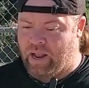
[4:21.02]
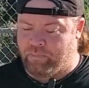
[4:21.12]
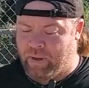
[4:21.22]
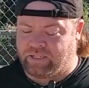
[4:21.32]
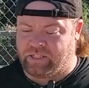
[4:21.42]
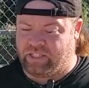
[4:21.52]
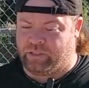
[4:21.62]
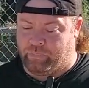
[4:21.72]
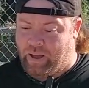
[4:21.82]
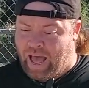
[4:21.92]
got
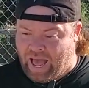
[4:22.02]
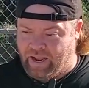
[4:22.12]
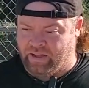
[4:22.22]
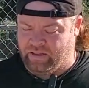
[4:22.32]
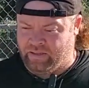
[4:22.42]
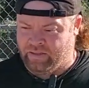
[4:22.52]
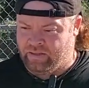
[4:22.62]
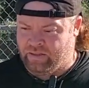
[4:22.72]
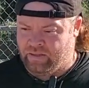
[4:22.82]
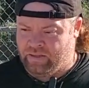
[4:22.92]
messaged back
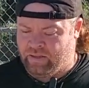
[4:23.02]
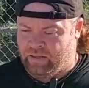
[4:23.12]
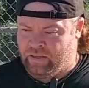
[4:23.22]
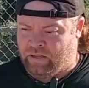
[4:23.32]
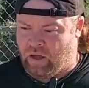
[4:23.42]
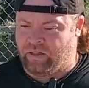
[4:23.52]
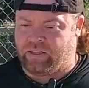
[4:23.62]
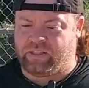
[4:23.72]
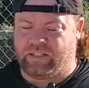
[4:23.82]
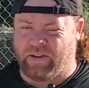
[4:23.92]
on
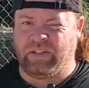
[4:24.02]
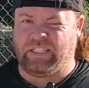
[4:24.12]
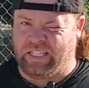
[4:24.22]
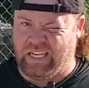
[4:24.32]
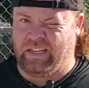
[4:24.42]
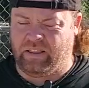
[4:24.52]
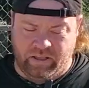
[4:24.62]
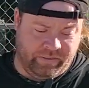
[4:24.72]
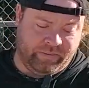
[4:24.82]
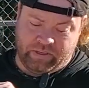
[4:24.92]
the
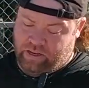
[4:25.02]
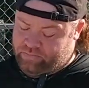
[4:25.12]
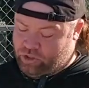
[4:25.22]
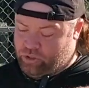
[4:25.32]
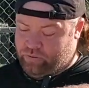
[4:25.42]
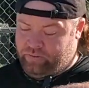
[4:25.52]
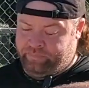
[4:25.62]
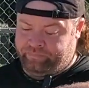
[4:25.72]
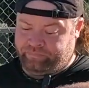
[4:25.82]
17th of June.